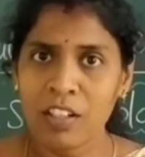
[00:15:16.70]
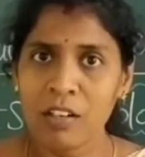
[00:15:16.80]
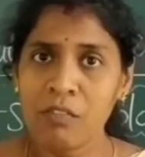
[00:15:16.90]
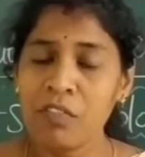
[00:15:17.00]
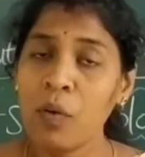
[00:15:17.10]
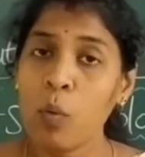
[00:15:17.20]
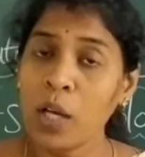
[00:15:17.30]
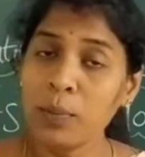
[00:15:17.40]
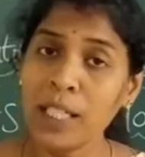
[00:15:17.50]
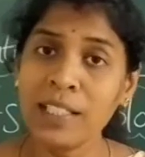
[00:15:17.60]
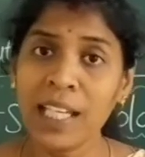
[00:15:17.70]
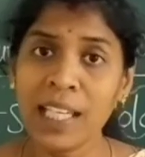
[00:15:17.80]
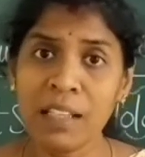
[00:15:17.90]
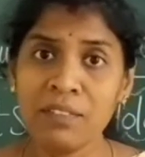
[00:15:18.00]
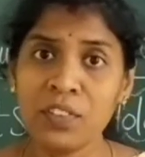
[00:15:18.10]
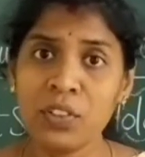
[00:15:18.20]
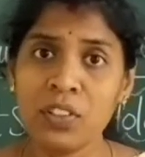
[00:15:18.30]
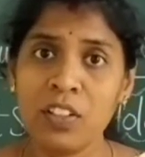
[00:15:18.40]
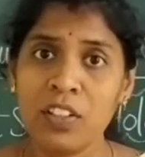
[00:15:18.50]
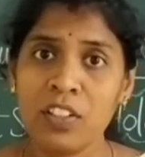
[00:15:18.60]
For what we are taking food?
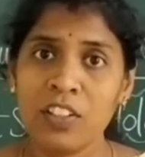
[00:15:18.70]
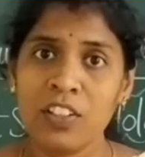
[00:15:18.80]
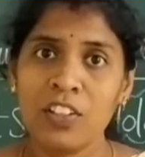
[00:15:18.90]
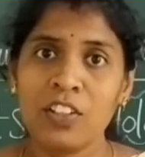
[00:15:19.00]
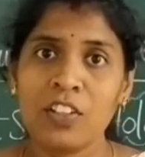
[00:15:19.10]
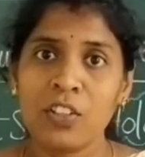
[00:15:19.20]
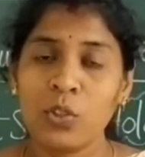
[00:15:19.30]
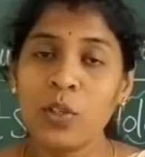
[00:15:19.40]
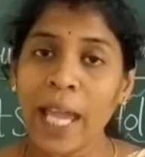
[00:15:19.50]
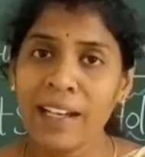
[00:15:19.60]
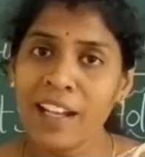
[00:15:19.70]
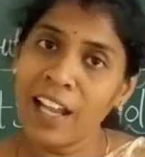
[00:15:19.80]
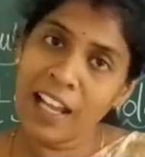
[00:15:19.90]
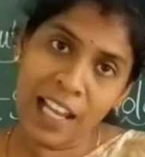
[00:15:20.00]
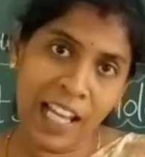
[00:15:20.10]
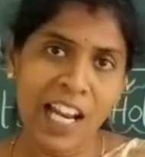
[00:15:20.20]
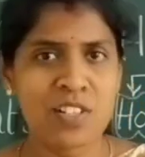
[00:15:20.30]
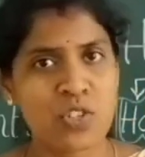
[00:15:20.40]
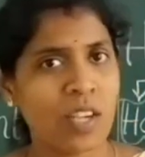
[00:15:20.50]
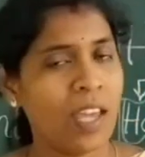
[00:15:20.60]
To get
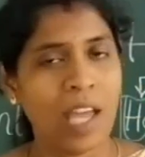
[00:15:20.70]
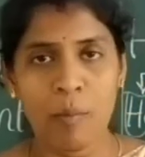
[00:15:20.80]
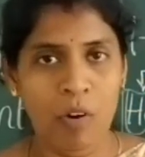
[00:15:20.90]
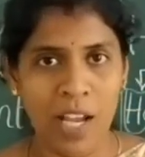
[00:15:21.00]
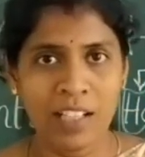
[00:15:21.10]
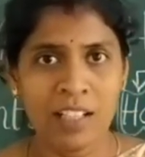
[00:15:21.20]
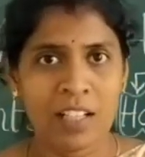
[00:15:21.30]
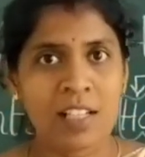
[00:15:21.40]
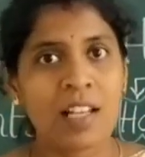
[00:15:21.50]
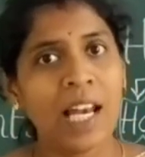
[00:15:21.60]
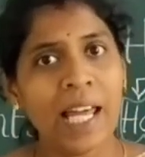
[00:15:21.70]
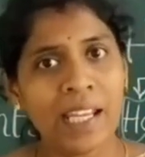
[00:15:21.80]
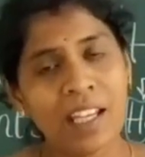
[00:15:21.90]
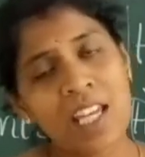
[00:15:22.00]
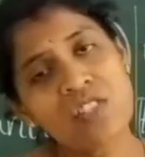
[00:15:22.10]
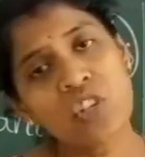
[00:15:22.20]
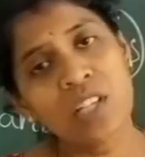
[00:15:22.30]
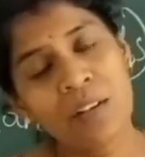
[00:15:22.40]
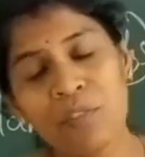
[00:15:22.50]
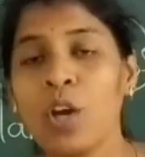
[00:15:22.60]
energy. Am I right? Like each and
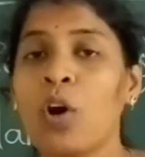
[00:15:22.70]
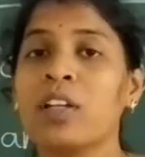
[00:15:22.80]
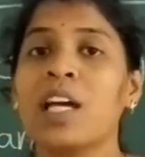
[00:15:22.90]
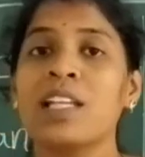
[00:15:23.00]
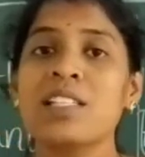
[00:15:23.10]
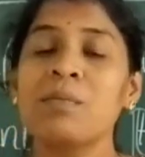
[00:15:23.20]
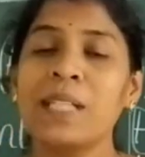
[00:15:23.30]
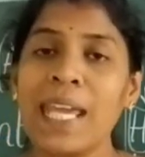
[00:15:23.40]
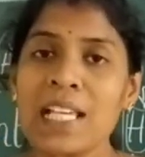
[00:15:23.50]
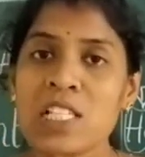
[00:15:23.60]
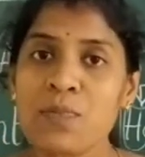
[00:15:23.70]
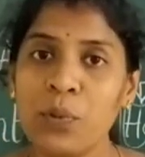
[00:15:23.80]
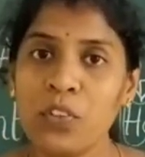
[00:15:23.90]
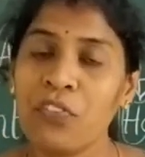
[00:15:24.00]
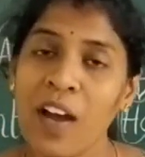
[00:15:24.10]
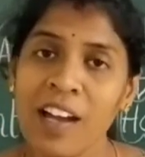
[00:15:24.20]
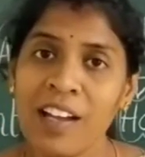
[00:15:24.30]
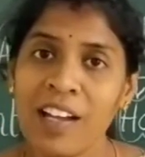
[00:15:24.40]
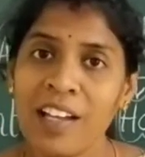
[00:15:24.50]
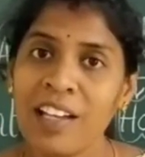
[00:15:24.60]
every organism takes food for
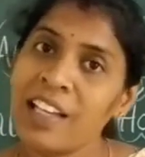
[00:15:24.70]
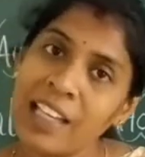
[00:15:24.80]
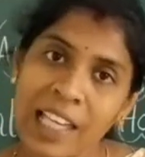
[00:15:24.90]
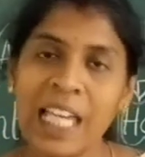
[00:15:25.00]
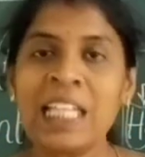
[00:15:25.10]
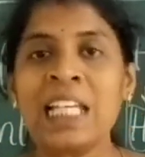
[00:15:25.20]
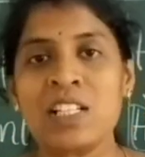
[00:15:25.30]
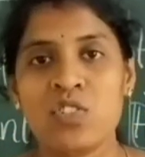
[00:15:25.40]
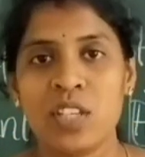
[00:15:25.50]
energy.